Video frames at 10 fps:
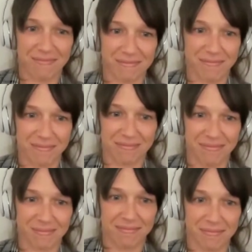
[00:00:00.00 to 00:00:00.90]

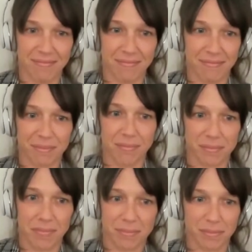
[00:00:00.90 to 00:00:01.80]

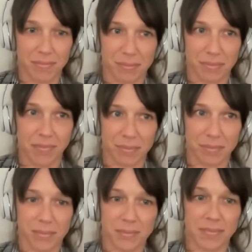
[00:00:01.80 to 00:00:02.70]

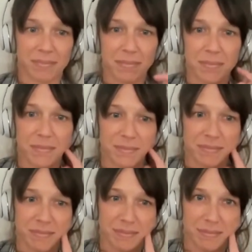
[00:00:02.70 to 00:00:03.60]

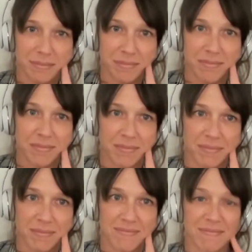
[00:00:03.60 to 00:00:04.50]

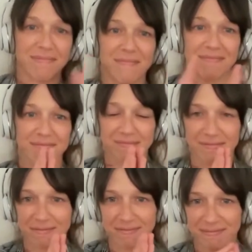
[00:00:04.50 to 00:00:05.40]

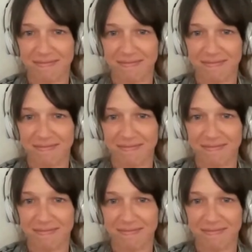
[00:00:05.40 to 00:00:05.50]
The person shown says nothing.